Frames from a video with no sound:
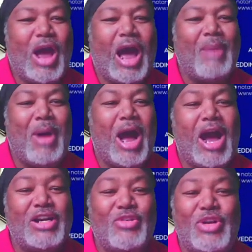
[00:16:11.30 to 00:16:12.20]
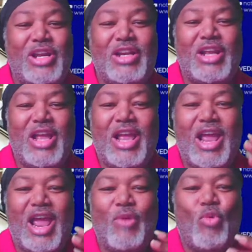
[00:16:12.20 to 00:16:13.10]
I'm honoring
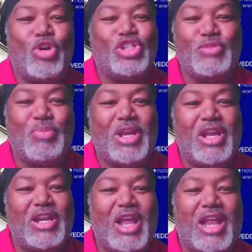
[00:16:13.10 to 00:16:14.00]
and worshiping